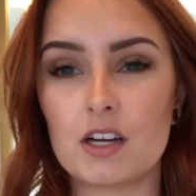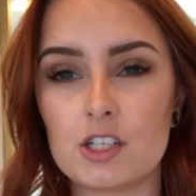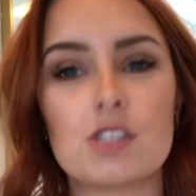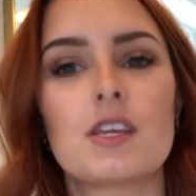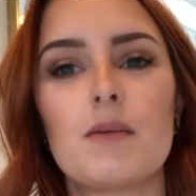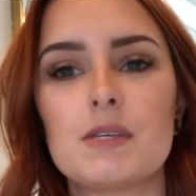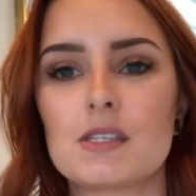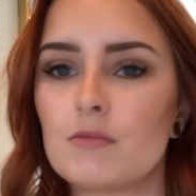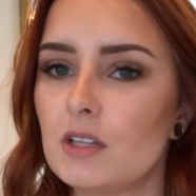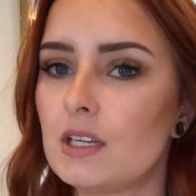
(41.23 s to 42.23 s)
and it just gave me
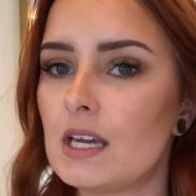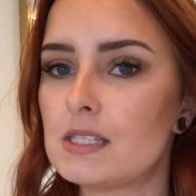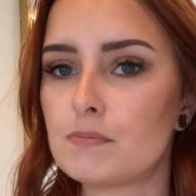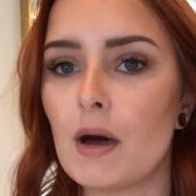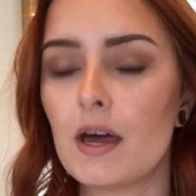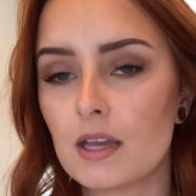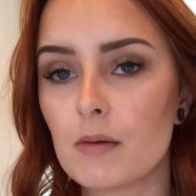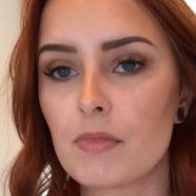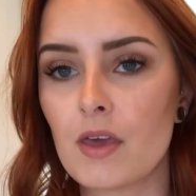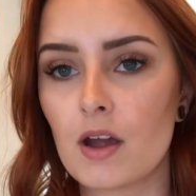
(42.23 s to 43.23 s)
some really nice body
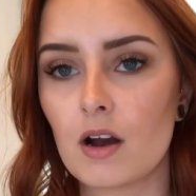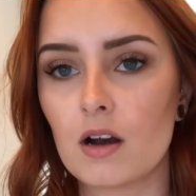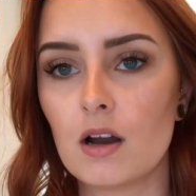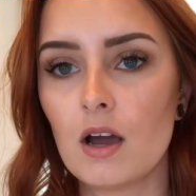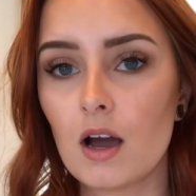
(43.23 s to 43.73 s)
up there